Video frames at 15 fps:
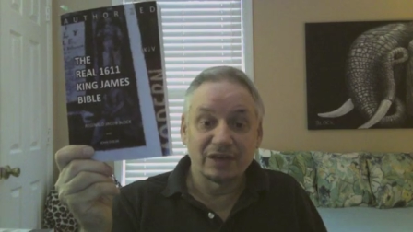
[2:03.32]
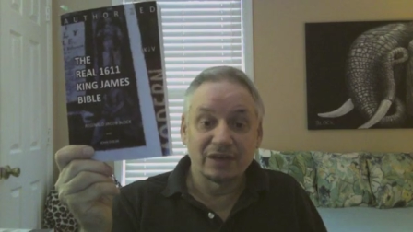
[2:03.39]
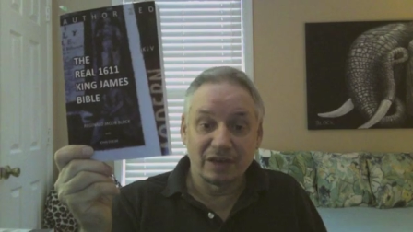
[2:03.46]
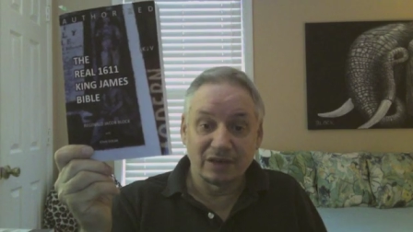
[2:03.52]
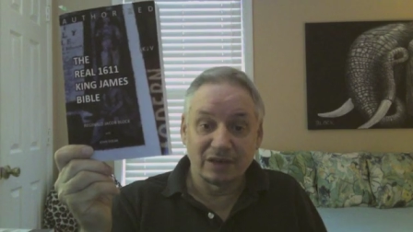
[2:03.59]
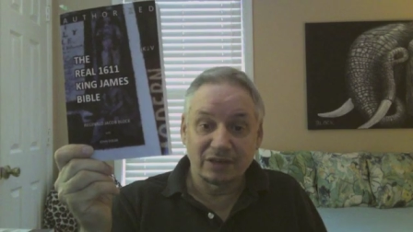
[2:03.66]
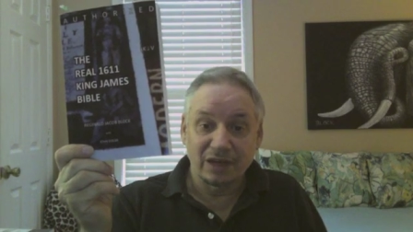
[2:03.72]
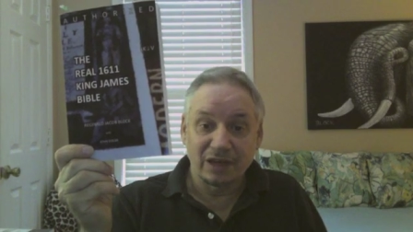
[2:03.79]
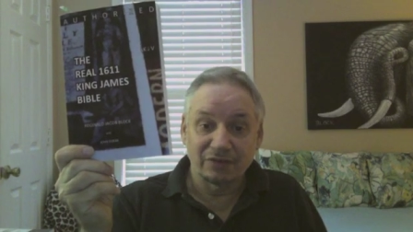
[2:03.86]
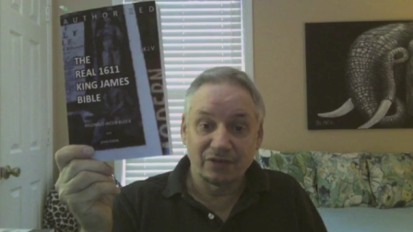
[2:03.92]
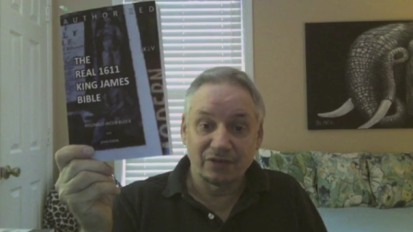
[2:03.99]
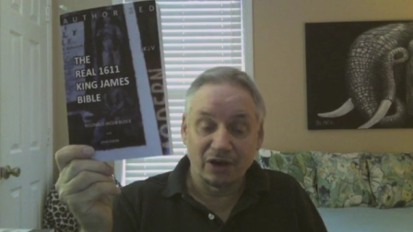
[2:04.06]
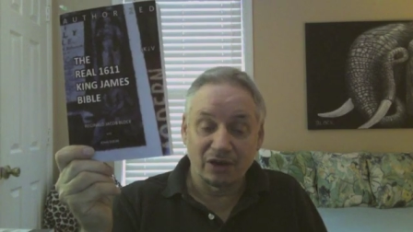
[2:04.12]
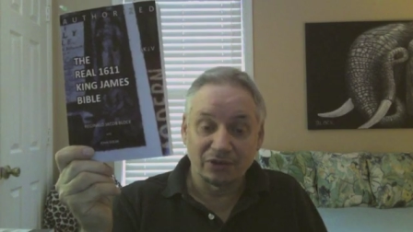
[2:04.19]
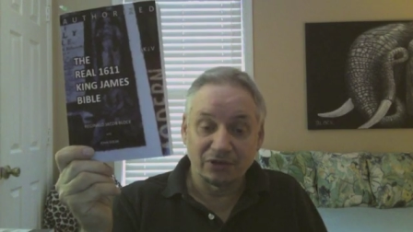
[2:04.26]
does have
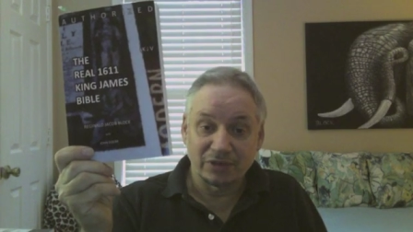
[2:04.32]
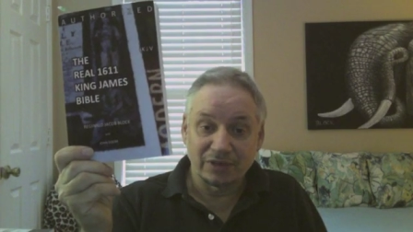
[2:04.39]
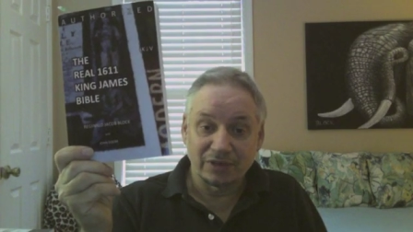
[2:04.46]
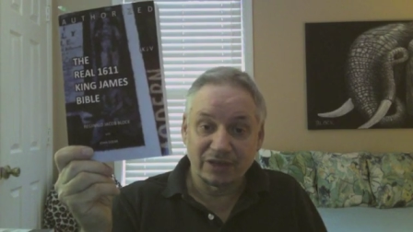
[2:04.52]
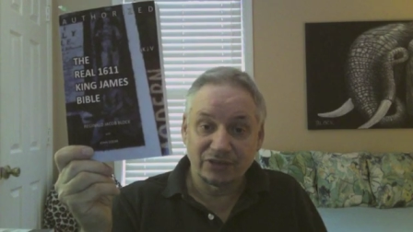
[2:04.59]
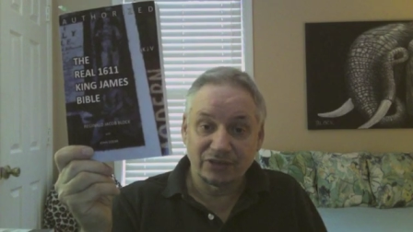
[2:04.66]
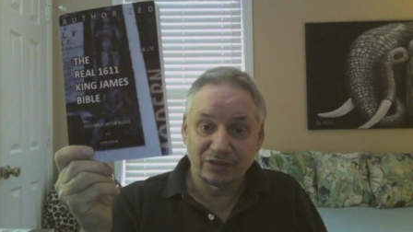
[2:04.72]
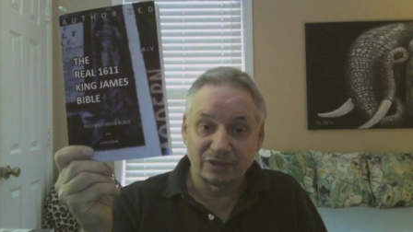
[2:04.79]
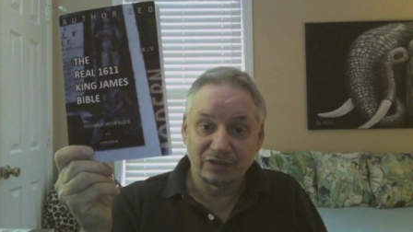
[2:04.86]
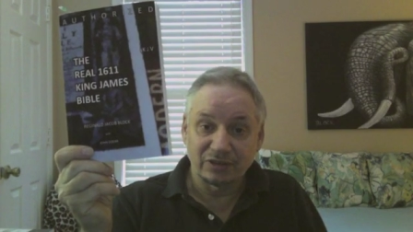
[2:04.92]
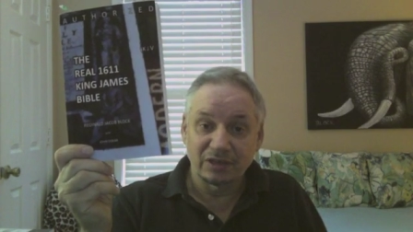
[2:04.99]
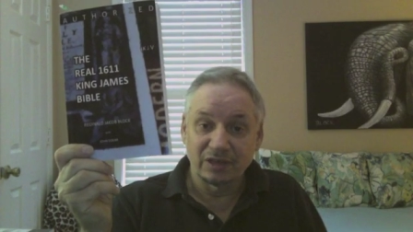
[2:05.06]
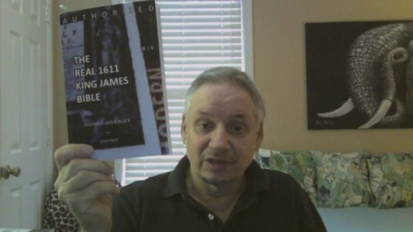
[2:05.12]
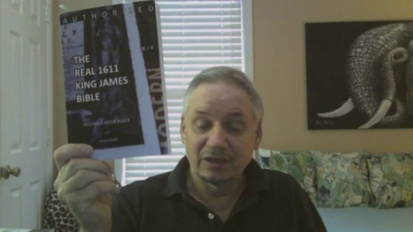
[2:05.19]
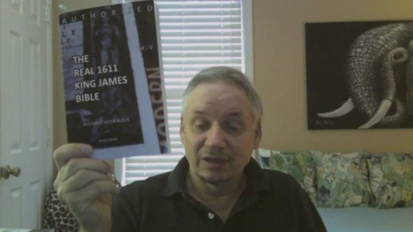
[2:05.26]

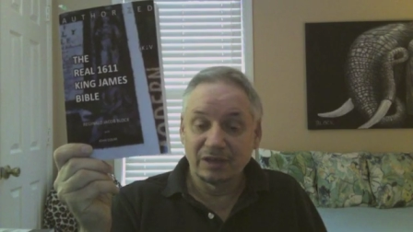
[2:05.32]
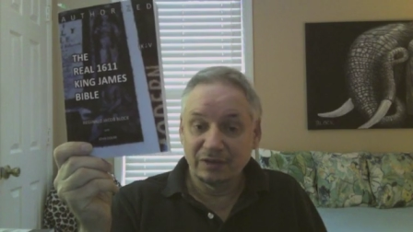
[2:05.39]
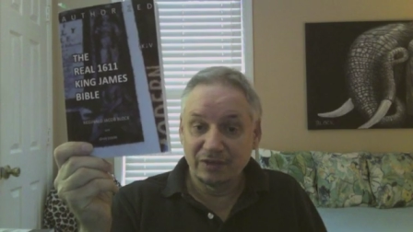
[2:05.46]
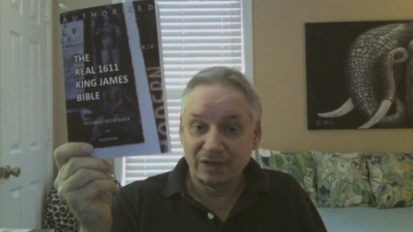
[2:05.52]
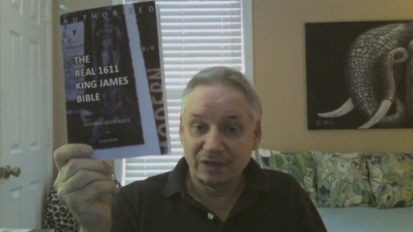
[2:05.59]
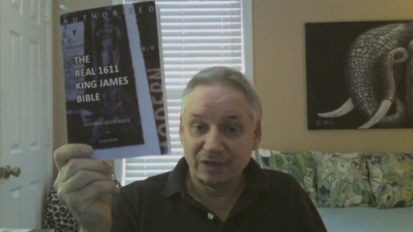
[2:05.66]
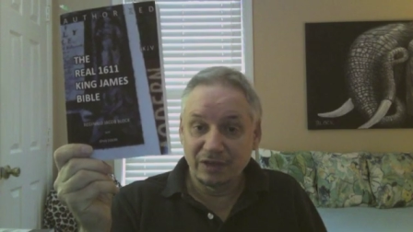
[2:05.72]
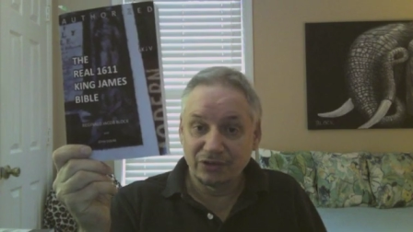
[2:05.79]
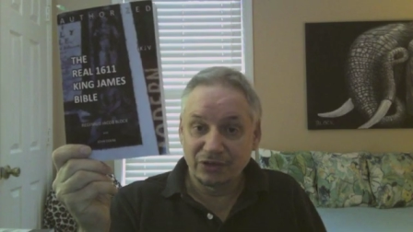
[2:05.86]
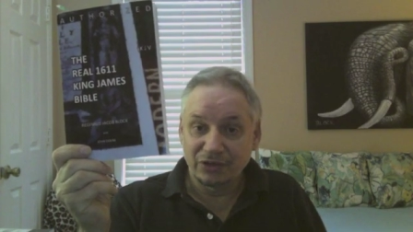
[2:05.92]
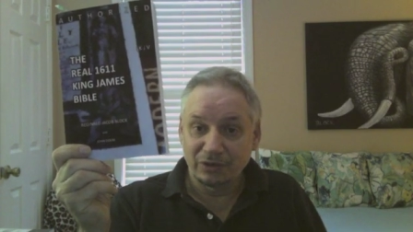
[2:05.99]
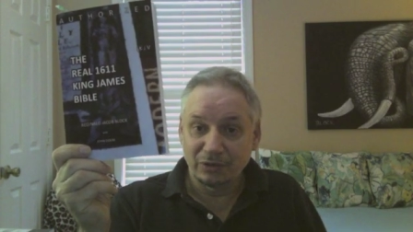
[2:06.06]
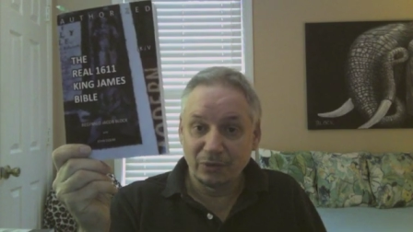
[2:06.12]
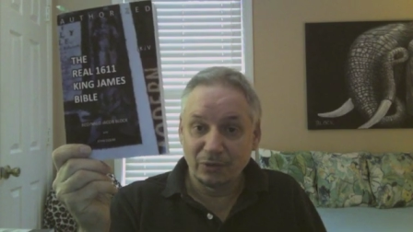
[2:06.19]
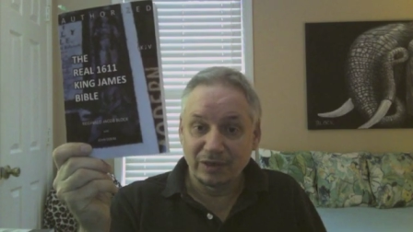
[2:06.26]
contradictions in the
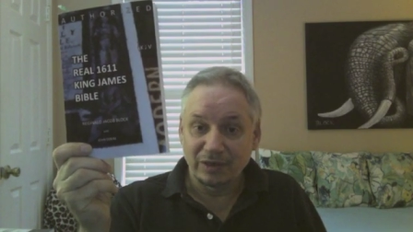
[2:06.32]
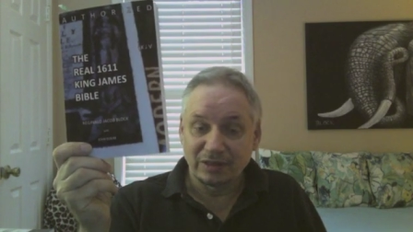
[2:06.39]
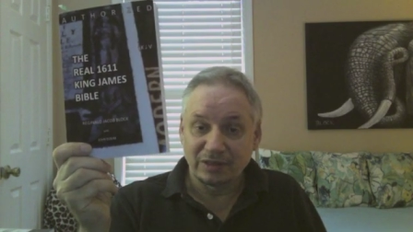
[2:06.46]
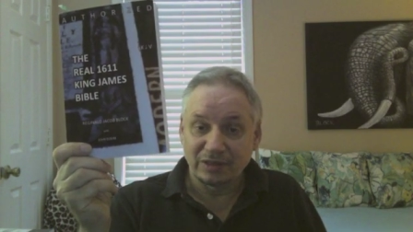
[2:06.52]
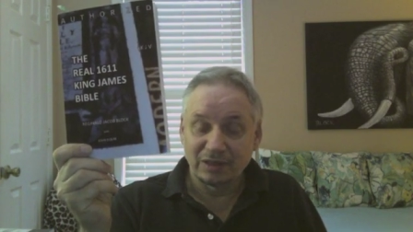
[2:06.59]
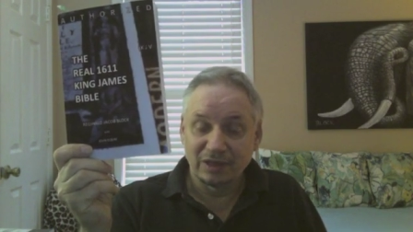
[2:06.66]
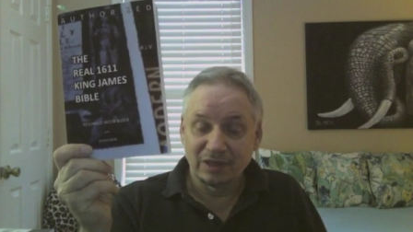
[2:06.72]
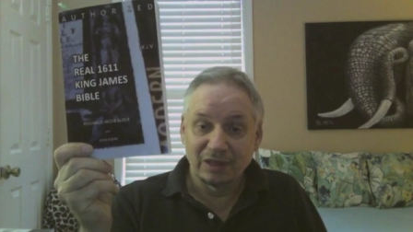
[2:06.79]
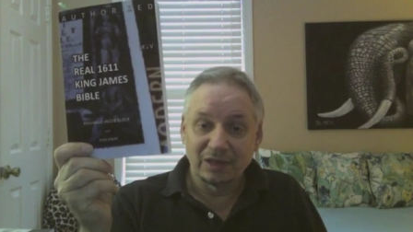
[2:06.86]
internal witness.